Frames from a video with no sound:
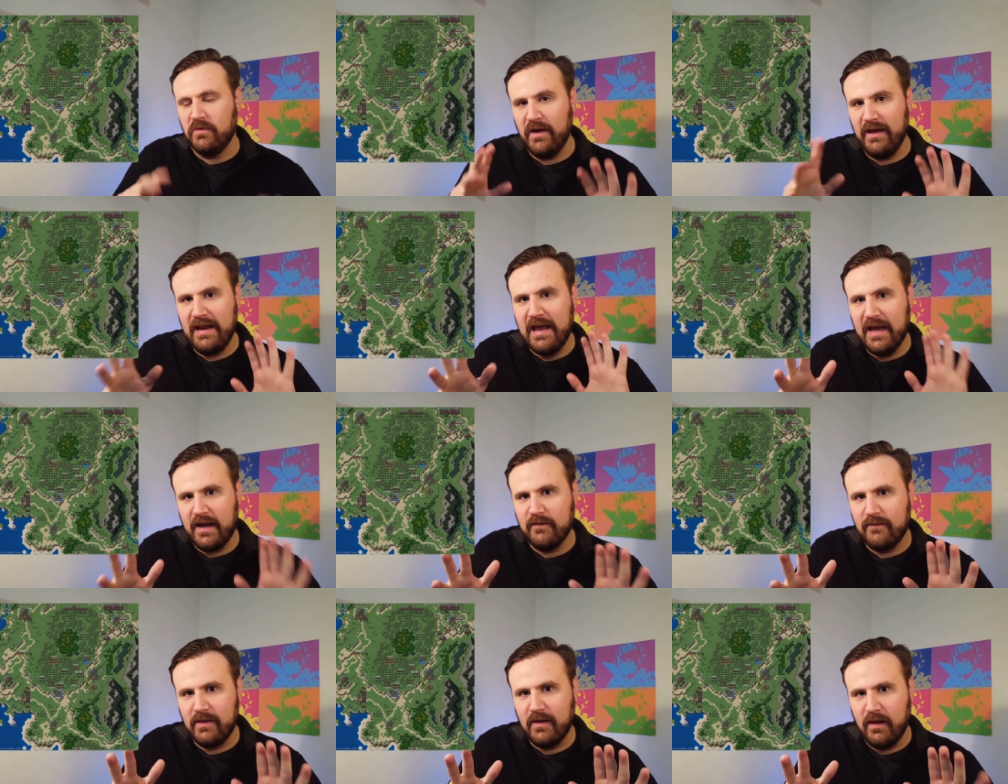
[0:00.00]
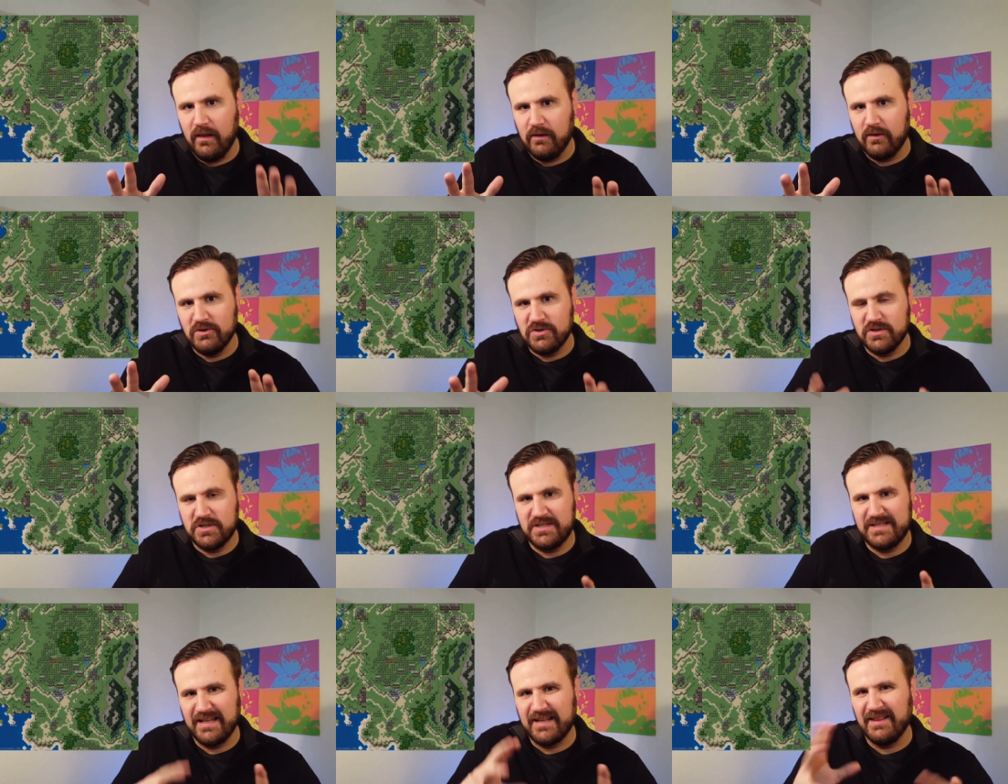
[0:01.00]
Not a heck of a lot larger,
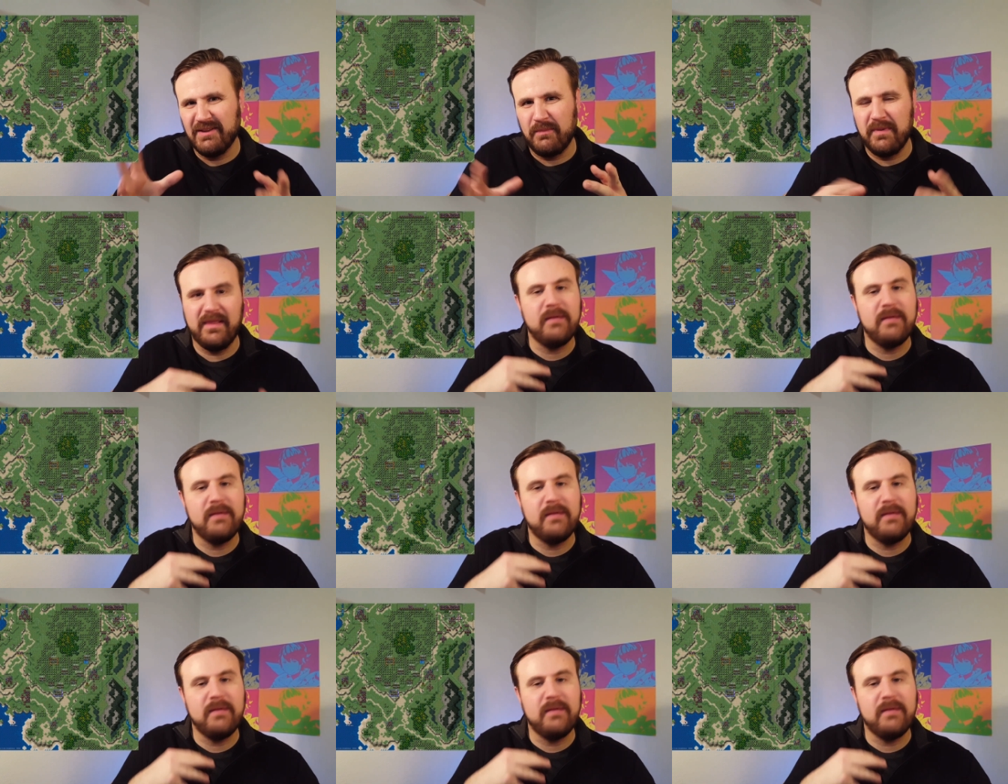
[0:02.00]
just like a little bit.